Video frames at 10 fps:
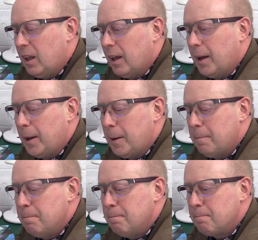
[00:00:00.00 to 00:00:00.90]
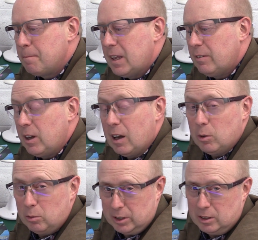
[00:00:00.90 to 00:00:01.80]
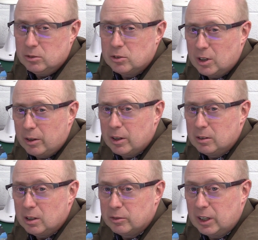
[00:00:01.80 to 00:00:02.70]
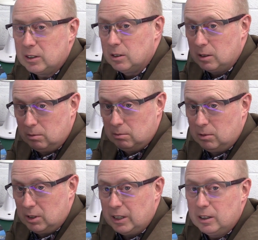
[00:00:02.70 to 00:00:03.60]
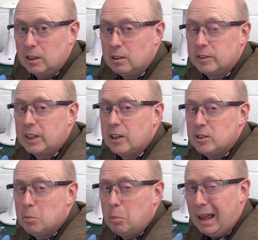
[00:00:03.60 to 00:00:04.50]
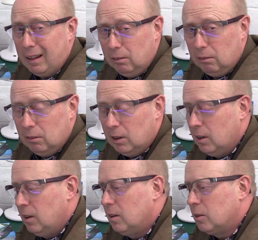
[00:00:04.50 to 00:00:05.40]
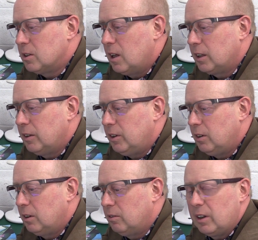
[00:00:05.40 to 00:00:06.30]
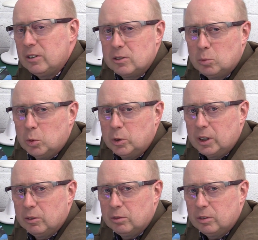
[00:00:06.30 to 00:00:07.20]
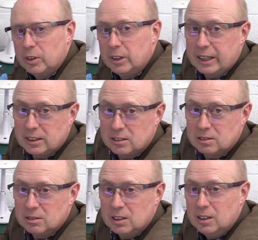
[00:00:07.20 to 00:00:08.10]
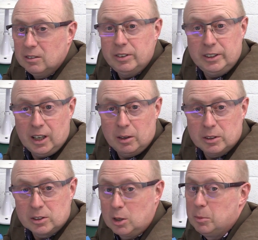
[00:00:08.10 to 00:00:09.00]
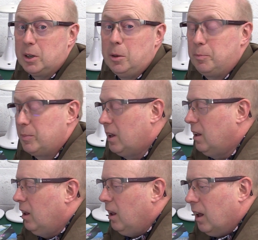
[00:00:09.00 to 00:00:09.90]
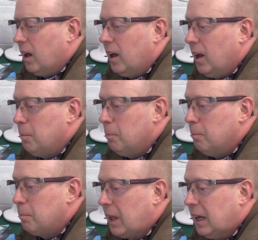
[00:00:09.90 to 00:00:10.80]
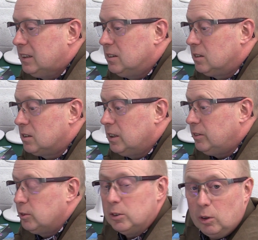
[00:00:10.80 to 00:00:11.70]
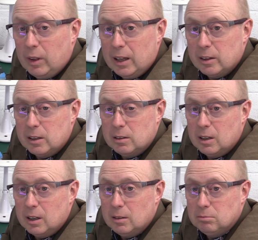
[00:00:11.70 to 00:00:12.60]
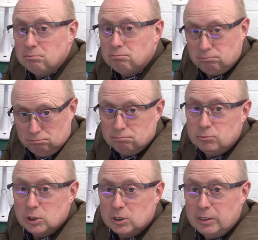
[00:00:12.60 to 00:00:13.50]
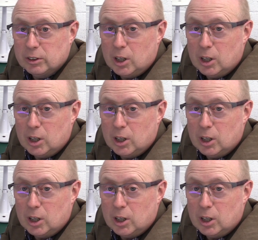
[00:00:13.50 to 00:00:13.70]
If you have already done so, then don't forget to ding the notification bell, because that'll give you advanced warning of the next video that's coming up. And if you've done all that, then just leave a